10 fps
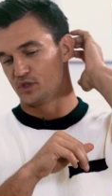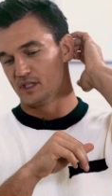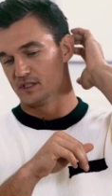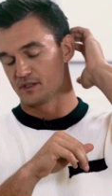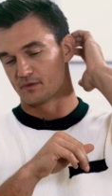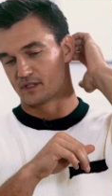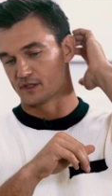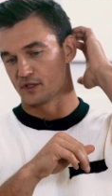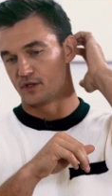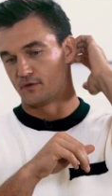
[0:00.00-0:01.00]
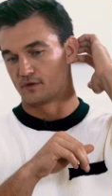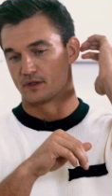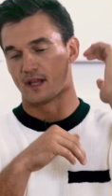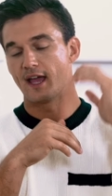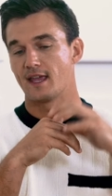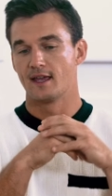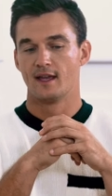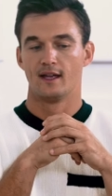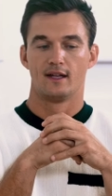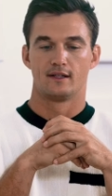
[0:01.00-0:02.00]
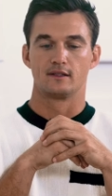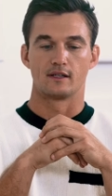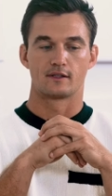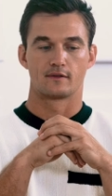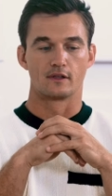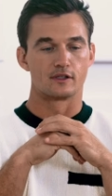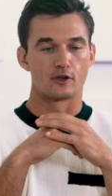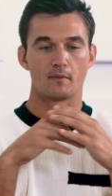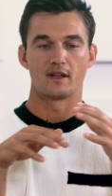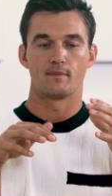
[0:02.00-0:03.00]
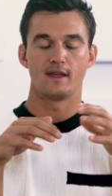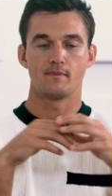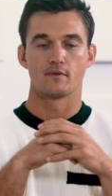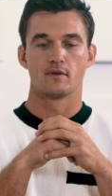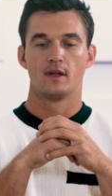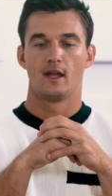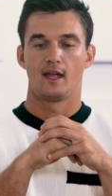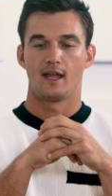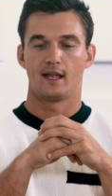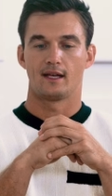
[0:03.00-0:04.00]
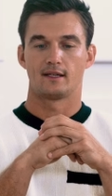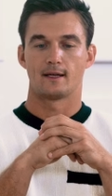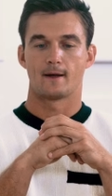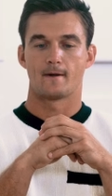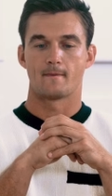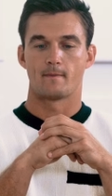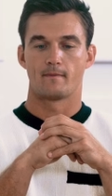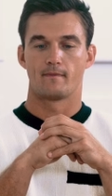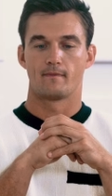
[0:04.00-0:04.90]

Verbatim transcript: She just was such a huge light to, to so many people. And, um,